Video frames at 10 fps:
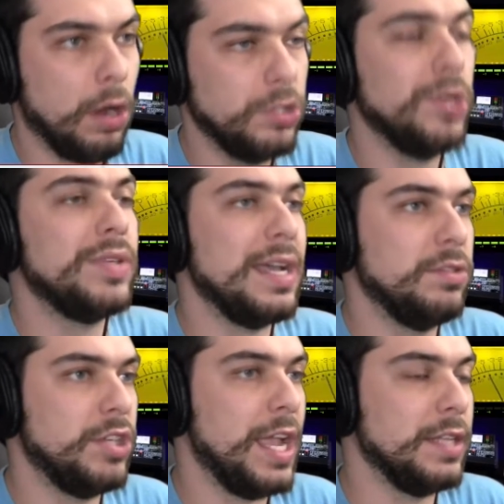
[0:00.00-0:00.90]
hotel
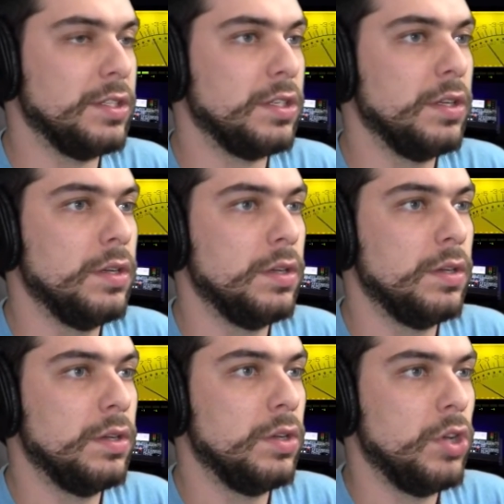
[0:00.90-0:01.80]
chains
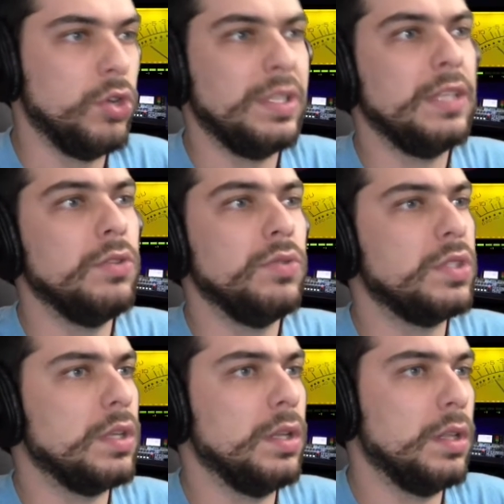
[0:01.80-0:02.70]
who
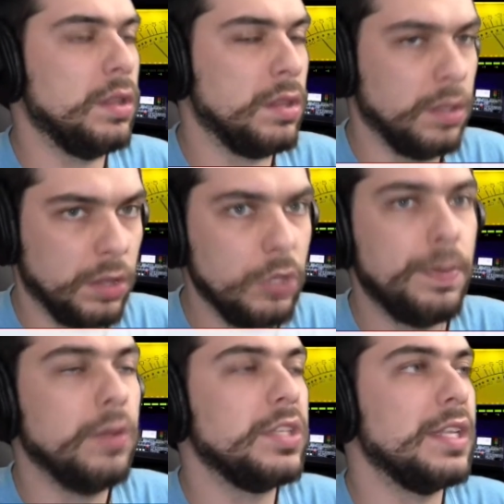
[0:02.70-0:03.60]
use the
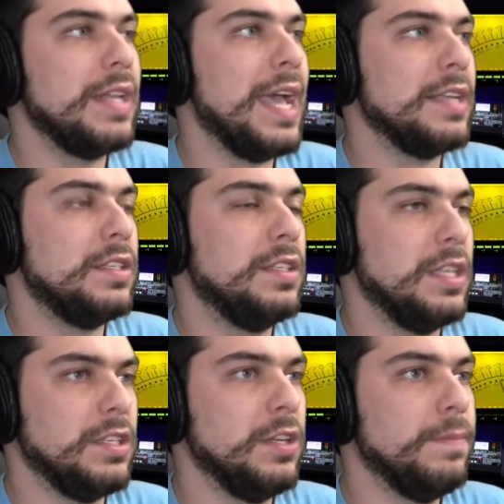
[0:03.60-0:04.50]
loopholes in the tax
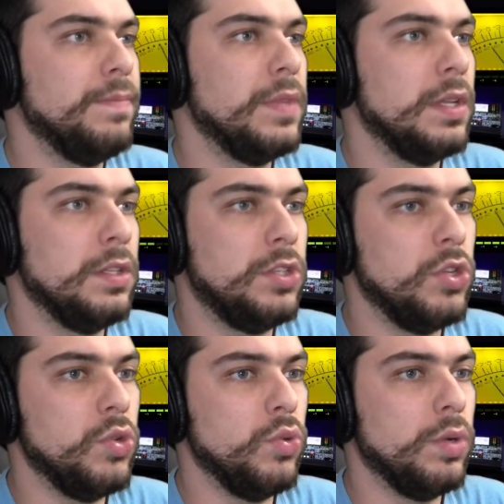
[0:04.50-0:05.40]
system
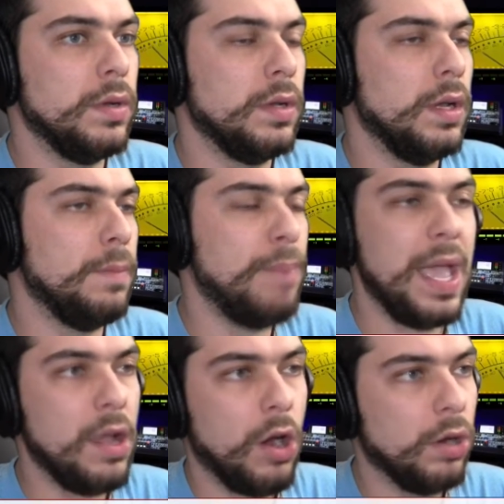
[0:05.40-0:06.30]
to
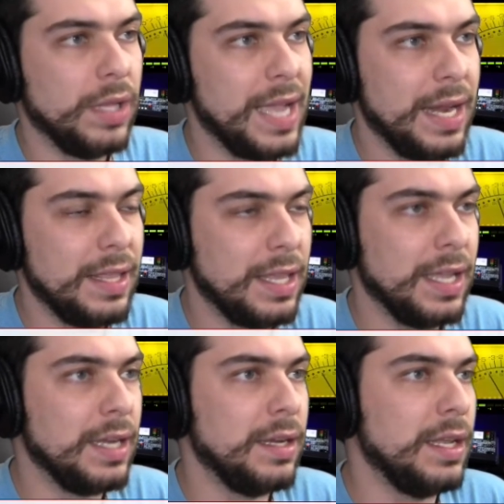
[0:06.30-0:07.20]
pay hardly
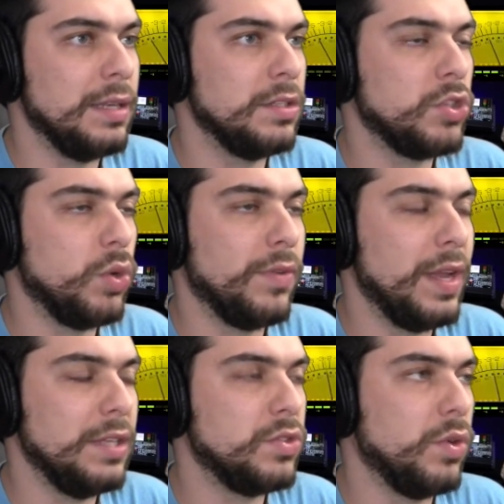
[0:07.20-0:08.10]
anything in sort of
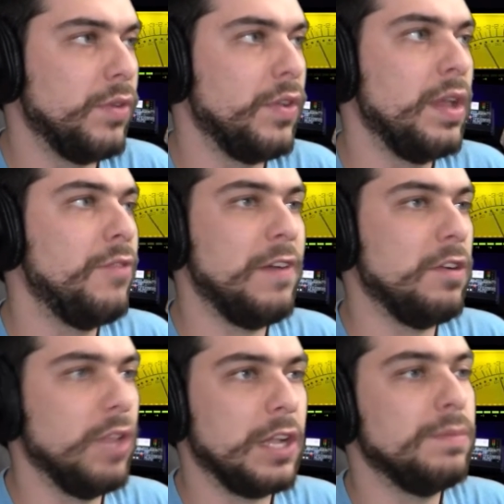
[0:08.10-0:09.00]
any sort of
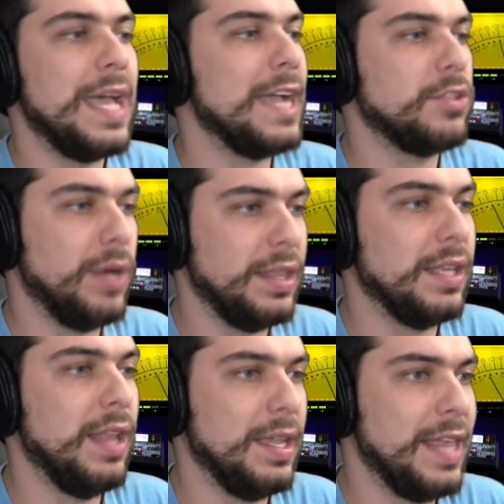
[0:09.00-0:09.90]
federal income tax or
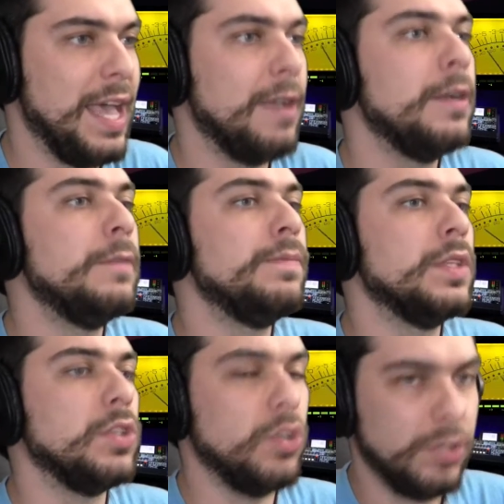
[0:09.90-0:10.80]
anything like that.
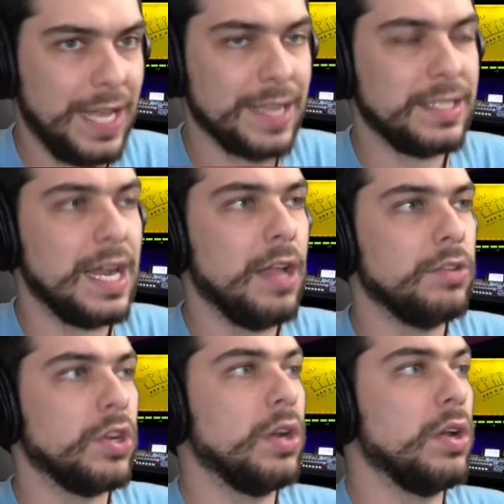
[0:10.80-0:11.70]
So your tax
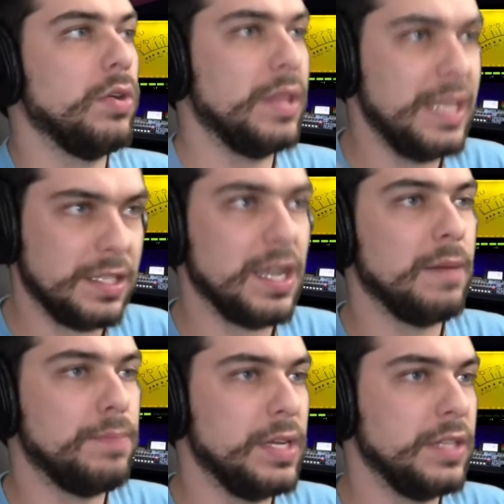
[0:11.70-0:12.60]
dollars are going to go to these
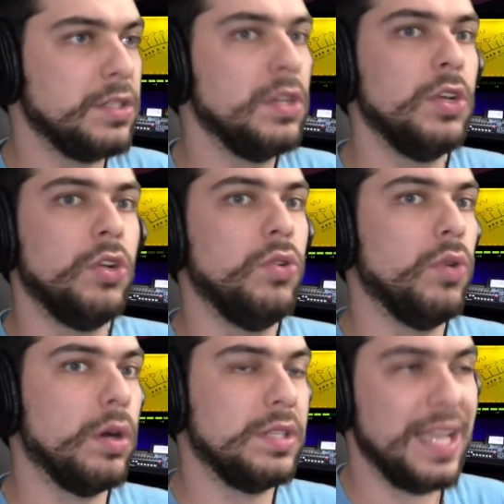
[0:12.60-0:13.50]
companies who
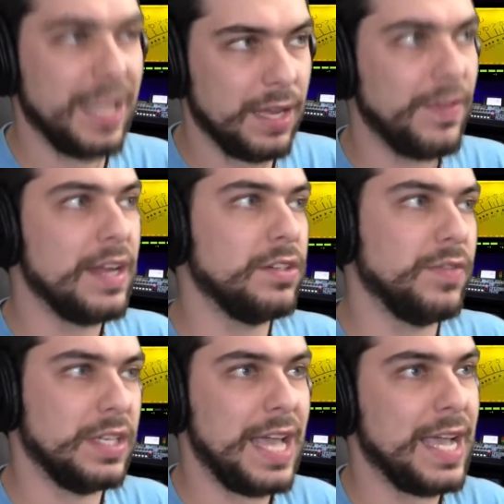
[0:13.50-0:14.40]
are taking advantage of
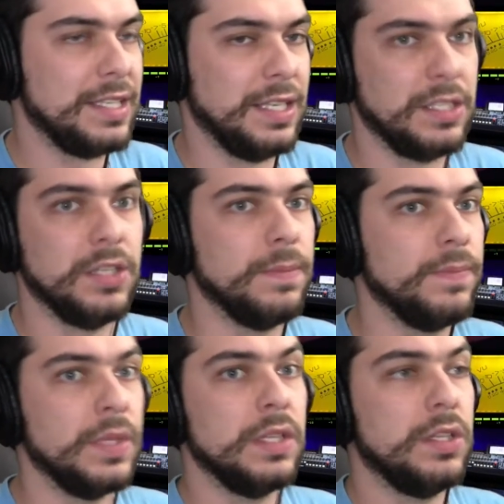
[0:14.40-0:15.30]
the tax system
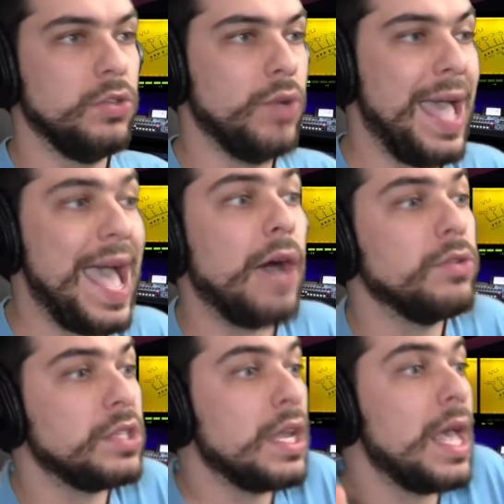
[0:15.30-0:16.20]
to
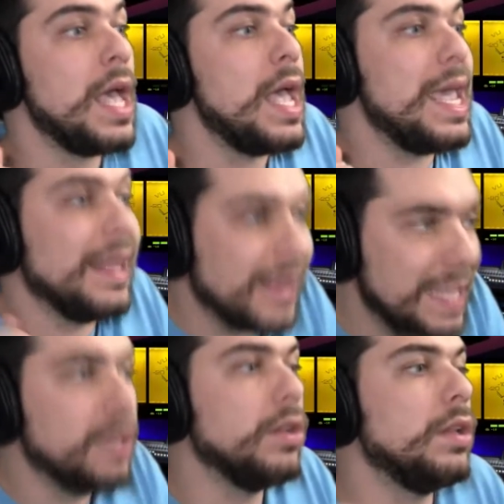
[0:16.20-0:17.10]
house
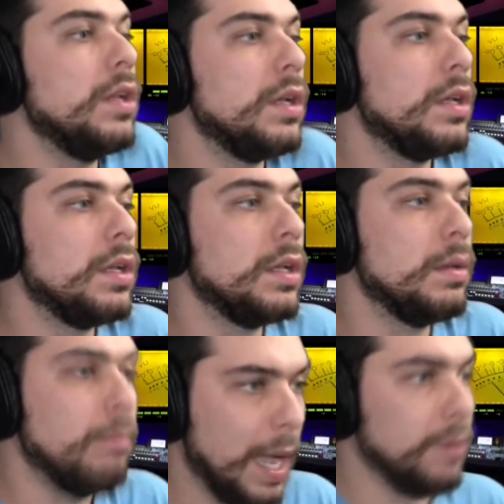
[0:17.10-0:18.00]
illegal
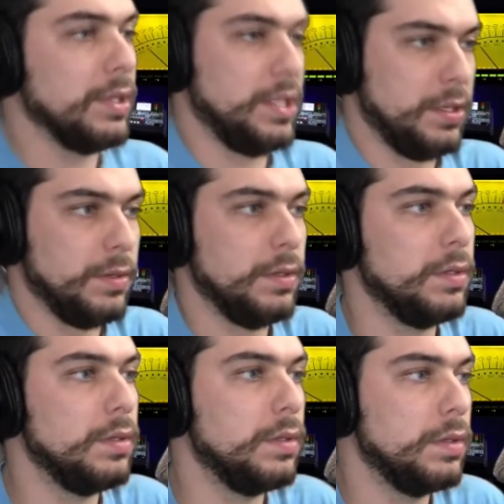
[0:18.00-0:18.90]
migrants,
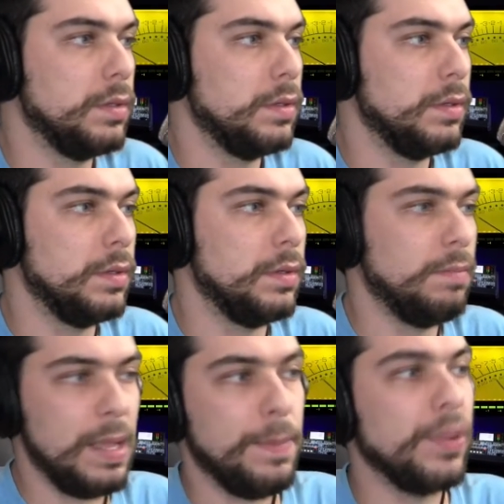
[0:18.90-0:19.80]

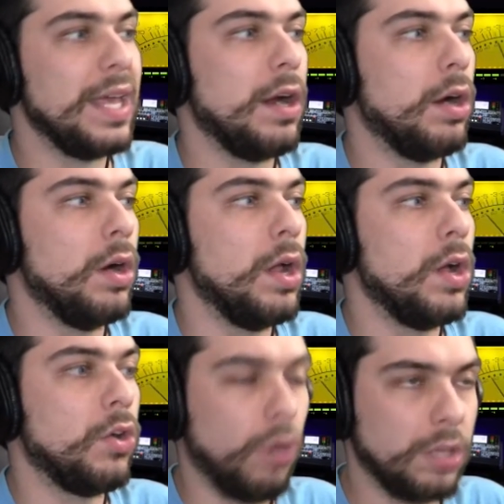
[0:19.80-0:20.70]
people that are
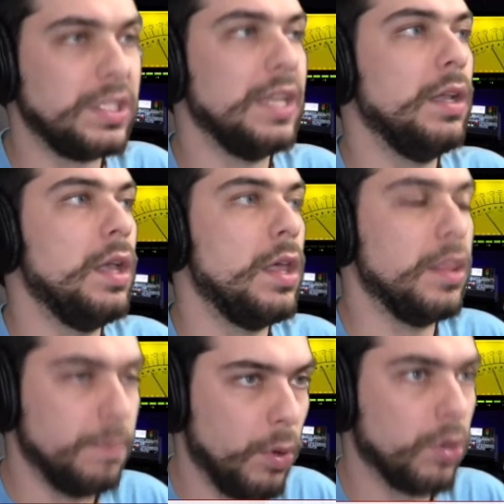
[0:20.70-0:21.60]
crossing
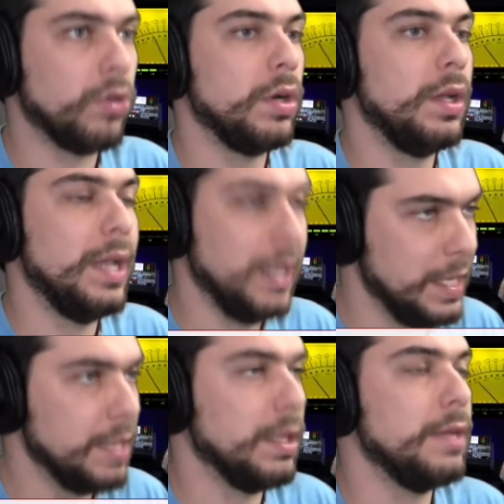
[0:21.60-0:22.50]
the border
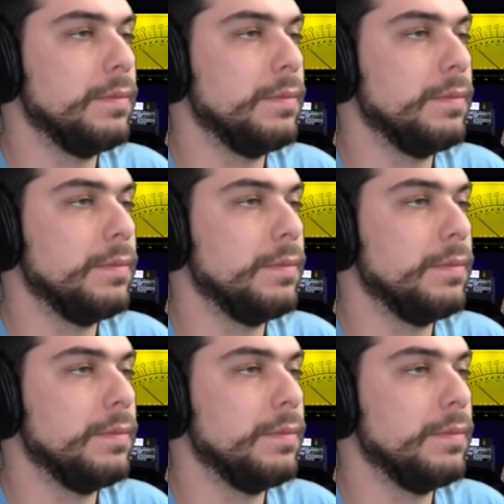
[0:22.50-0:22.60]
illegally.